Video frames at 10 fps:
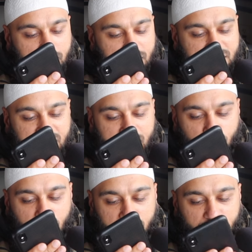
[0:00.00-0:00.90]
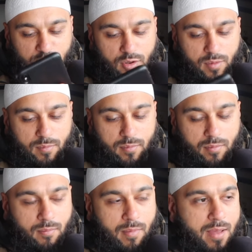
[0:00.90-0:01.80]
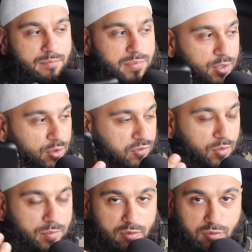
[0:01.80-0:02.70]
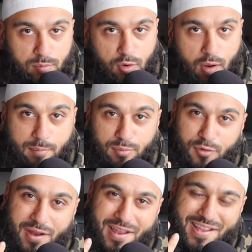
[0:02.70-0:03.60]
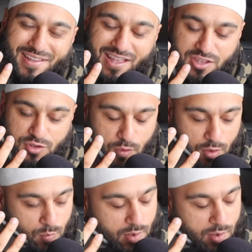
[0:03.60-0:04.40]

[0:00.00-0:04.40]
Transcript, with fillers: Assalamu alaikum, my beautiful, beautiful bro. I pray that you are